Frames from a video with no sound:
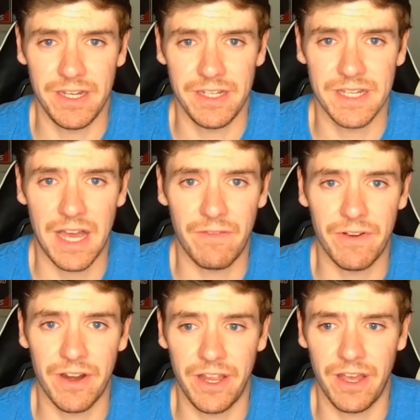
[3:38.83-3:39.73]
and he's
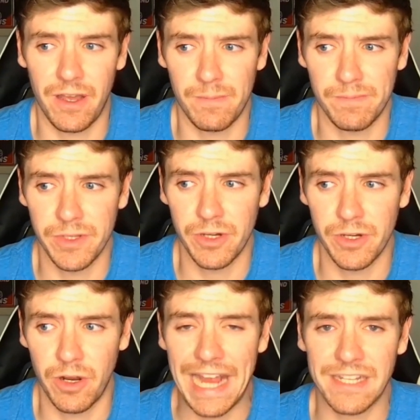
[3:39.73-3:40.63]
not very,
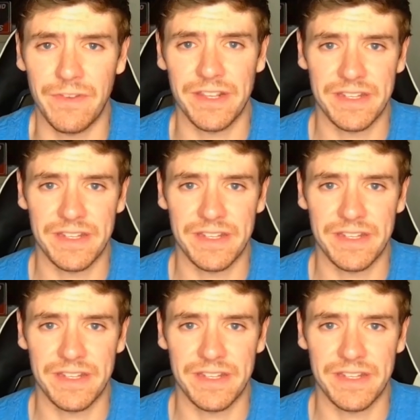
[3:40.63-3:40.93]
active